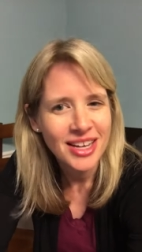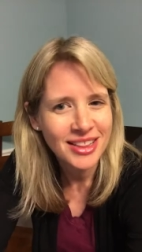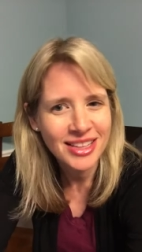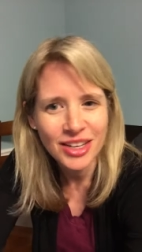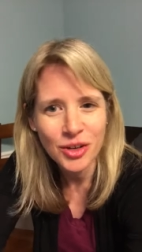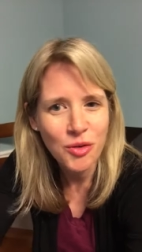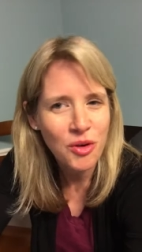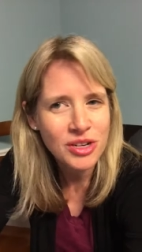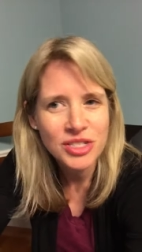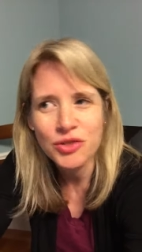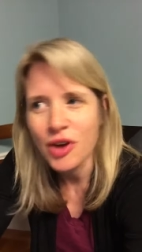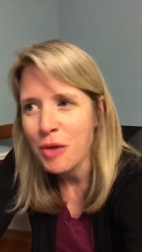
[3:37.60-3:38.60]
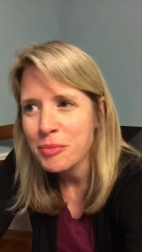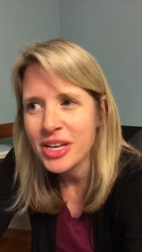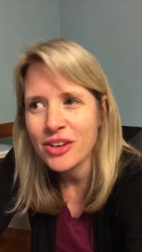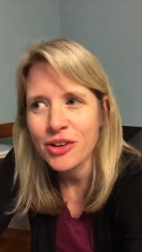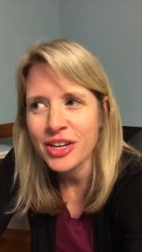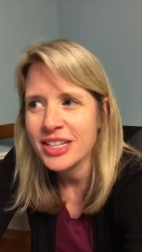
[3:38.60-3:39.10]
then, of course,
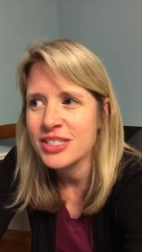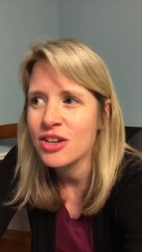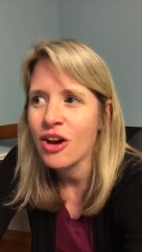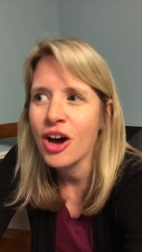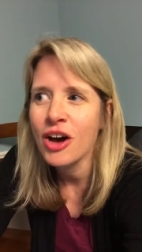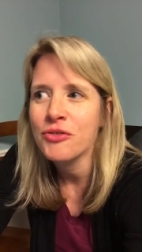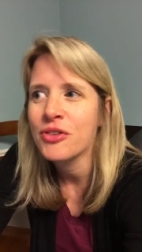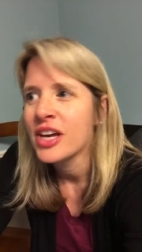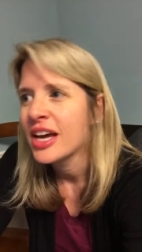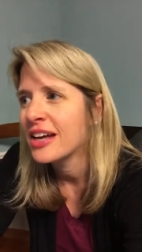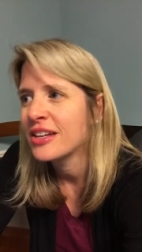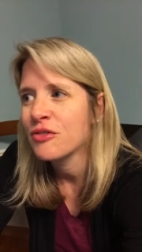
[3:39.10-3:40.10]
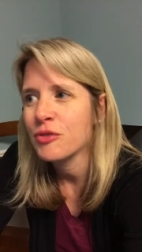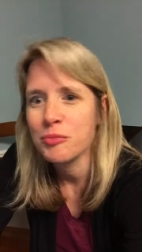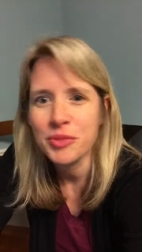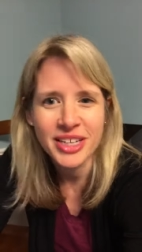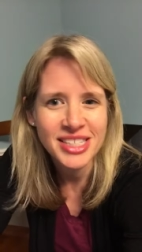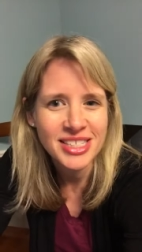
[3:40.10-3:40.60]
dropping your kids off at different
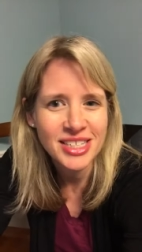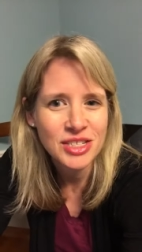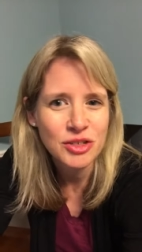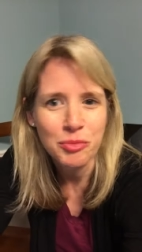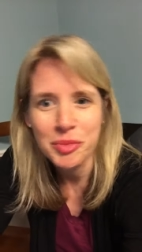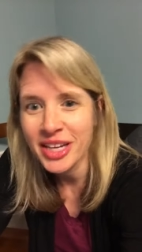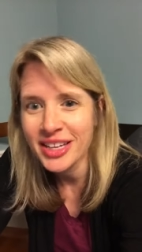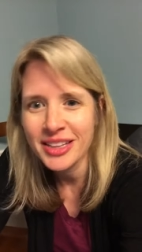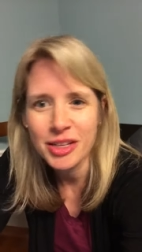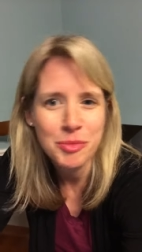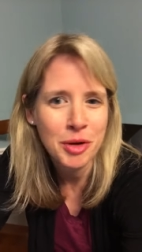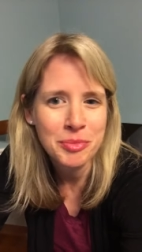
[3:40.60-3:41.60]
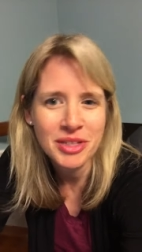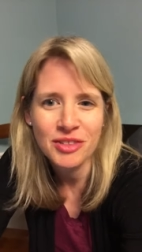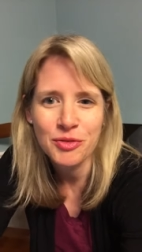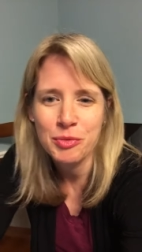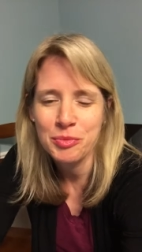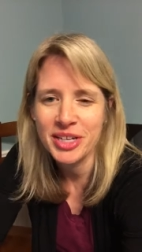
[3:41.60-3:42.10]
places or picking them up at
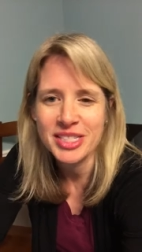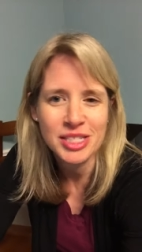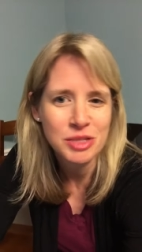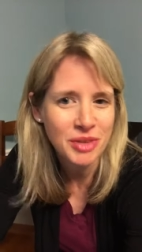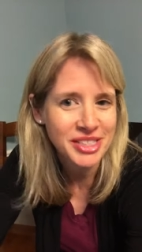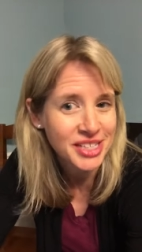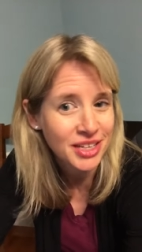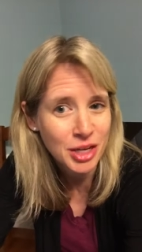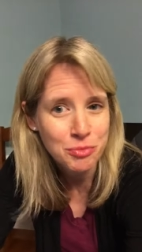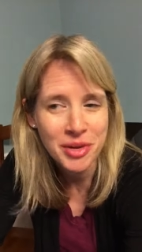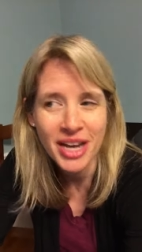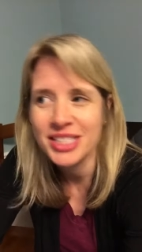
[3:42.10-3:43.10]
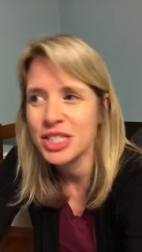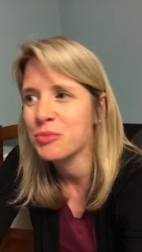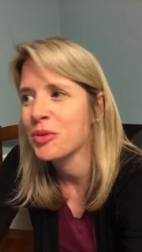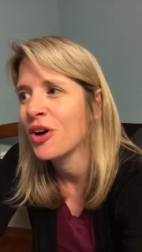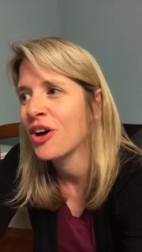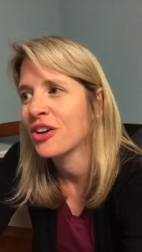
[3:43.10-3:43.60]
different places. My son had
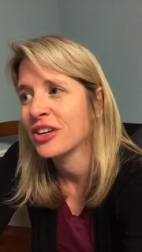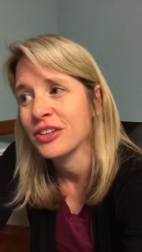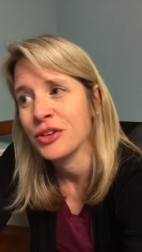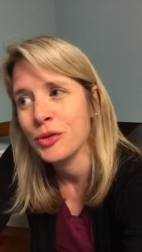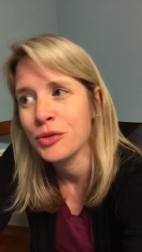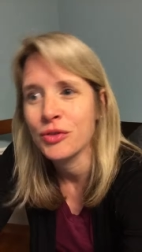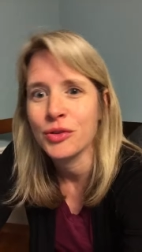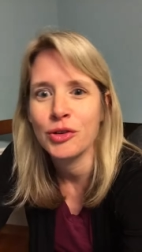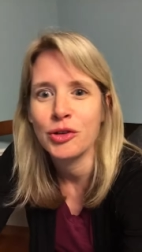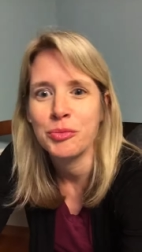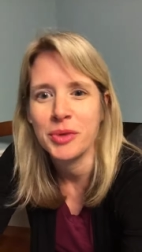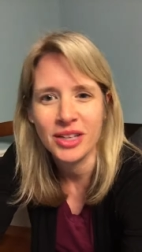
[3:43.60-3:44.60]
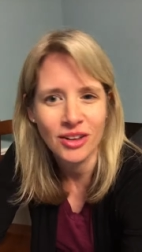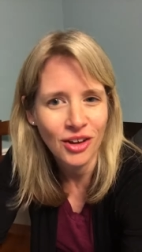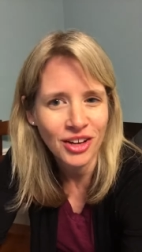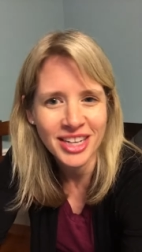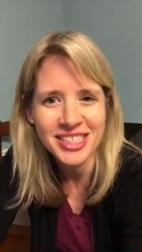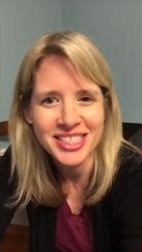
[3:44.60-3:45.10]
basketball and youth group and
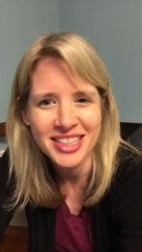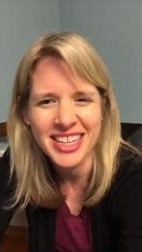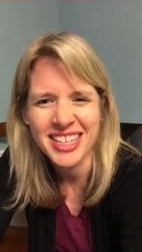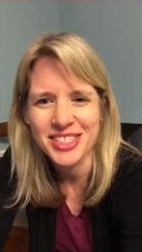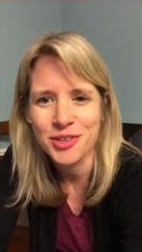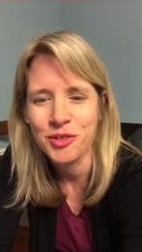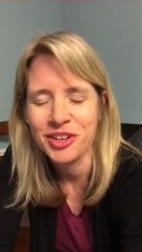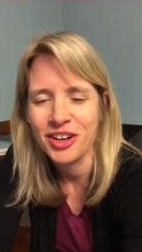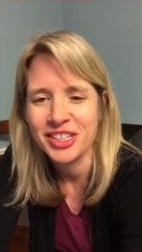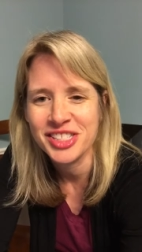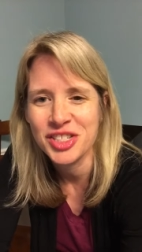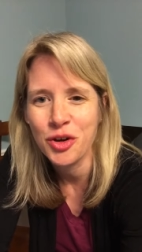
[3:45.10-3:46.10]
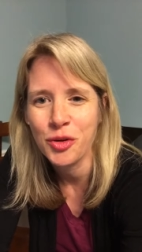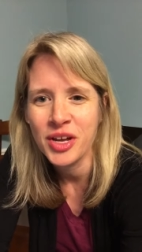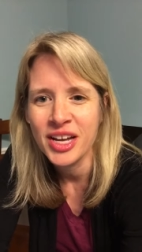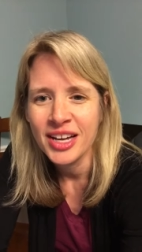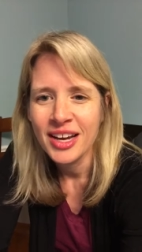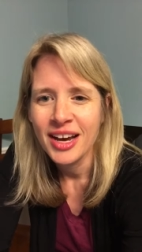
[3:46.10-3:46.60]
all kinds of things going on. So
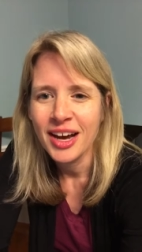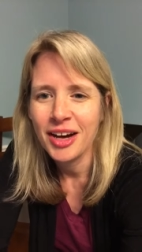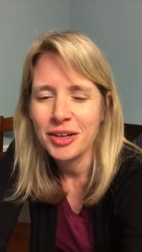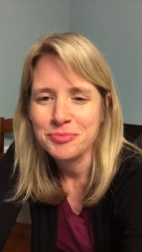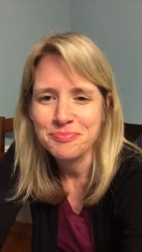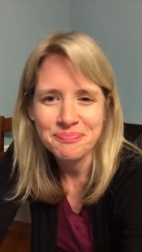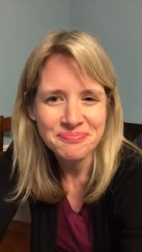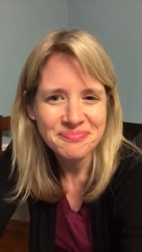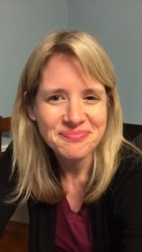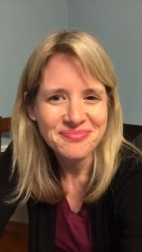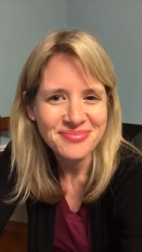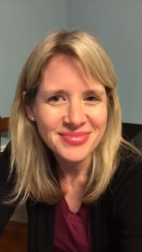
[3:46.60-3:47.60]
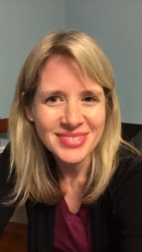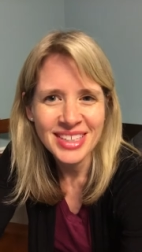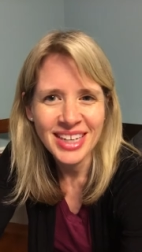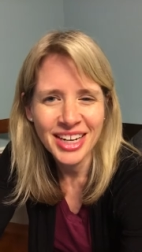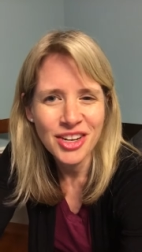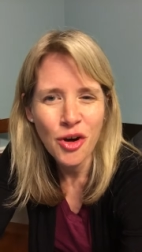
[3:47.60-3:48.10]
um,
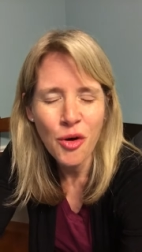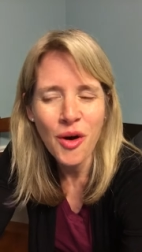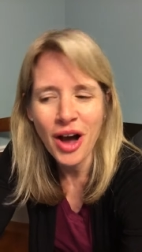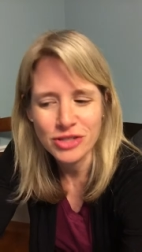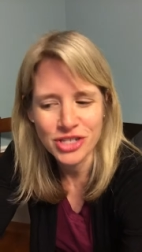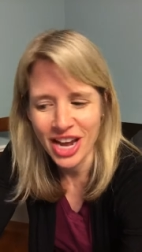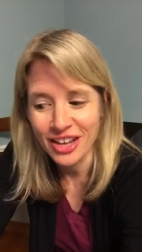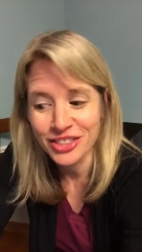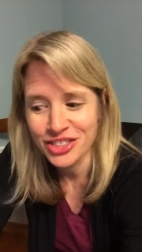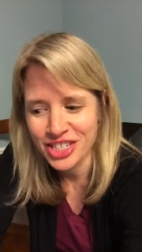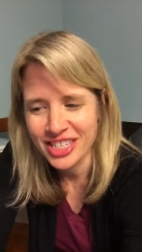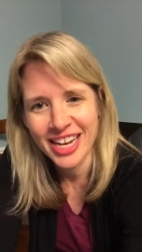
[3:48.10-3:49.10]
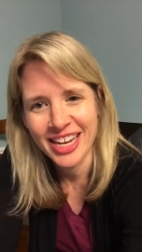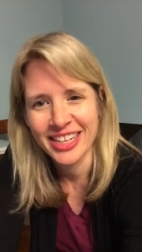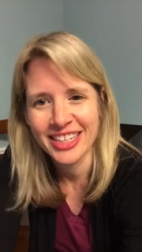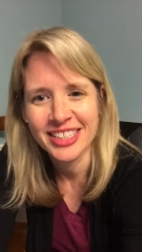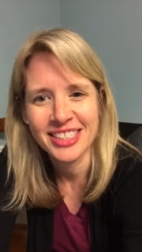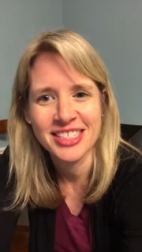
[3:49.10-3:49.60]
I know how challenging
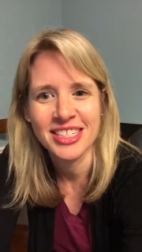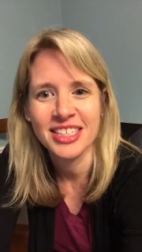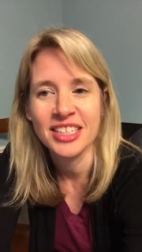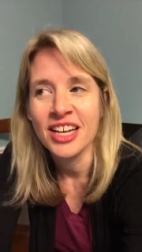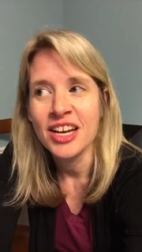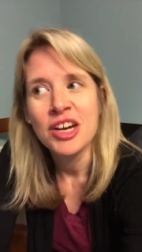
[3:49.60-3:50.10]
that is. And